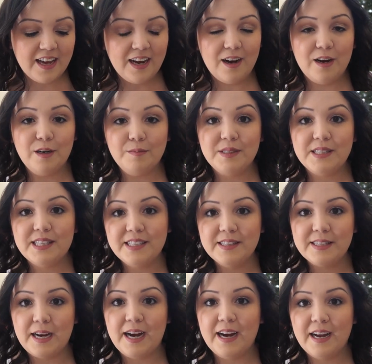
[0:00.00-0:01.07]
um, since
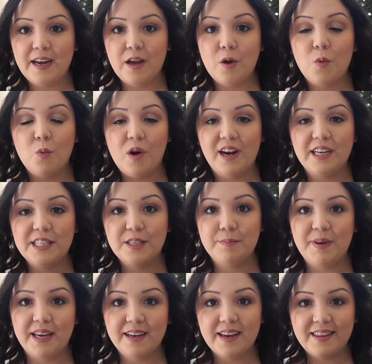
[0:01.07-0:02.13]
I wanted to
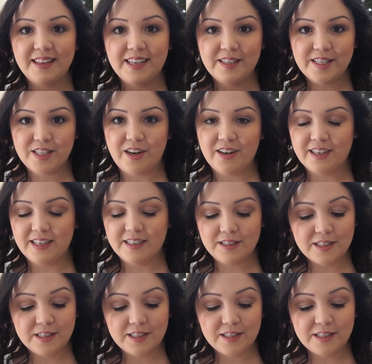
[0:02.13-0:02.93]
make these stockings.